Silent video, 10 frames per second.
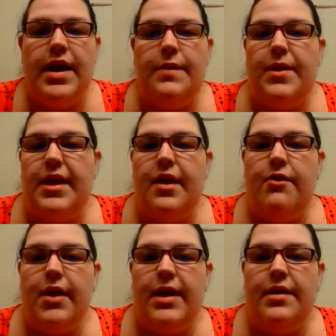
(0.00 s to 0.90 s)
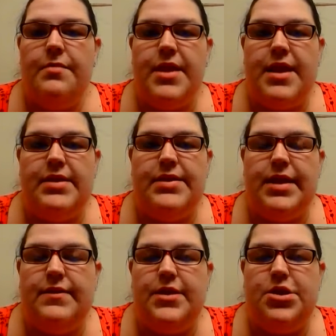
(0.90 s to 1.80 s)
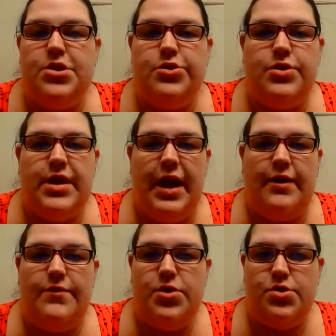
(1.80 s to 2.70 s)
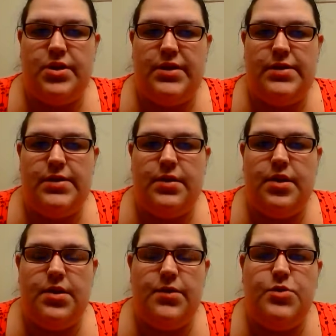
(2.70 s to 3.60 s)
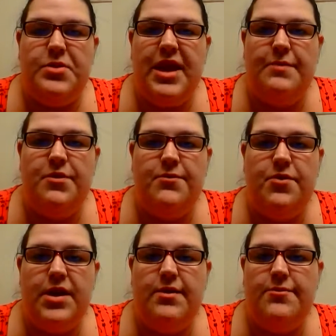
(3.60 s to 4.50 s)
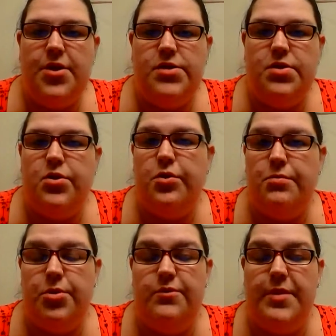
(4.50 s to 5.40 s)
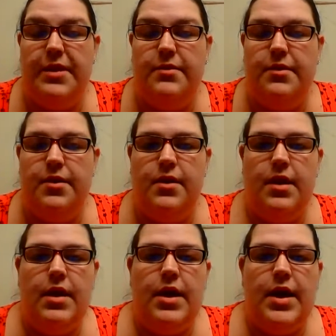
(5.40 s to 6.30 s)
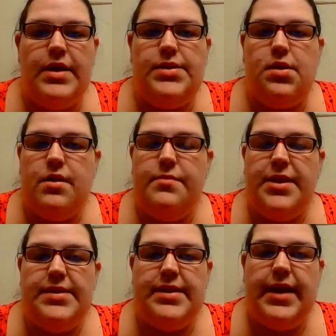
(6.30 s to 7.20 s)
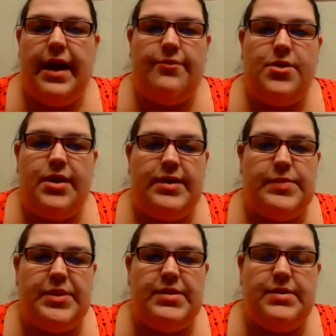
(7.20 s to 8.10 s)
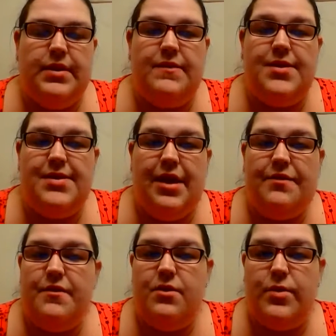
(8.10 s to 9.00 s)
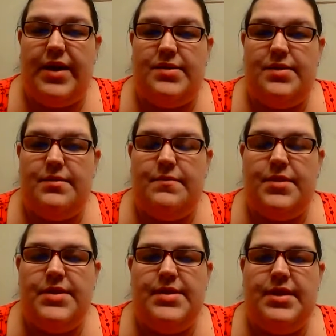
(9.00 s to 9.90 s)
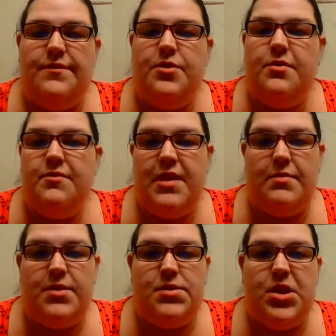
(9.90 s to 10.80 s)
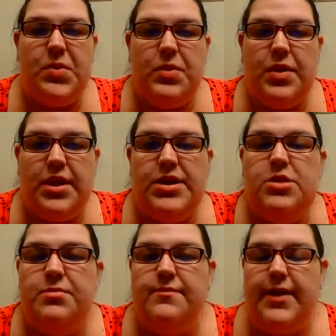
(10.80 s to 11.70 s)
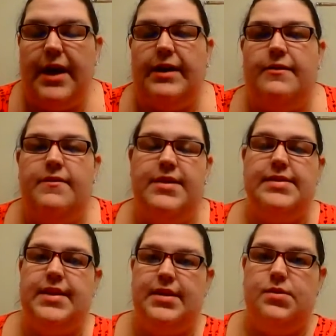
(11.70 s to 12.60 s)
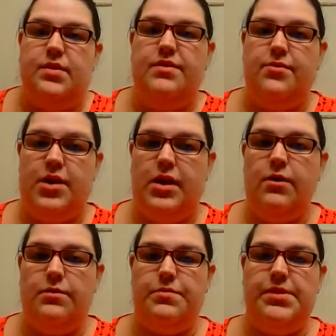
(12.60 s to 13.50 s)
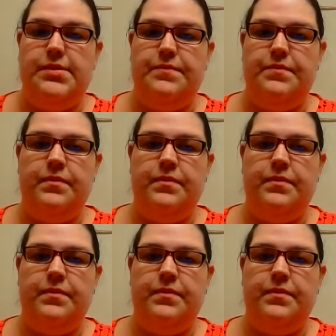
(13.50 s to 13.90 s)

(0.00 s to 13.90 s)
He began creating a plan to get these children out of the streets, which became the free foster home movement. He started placing advertisements in the South and the West to see if there were families who were willing to provide these kids with free homes.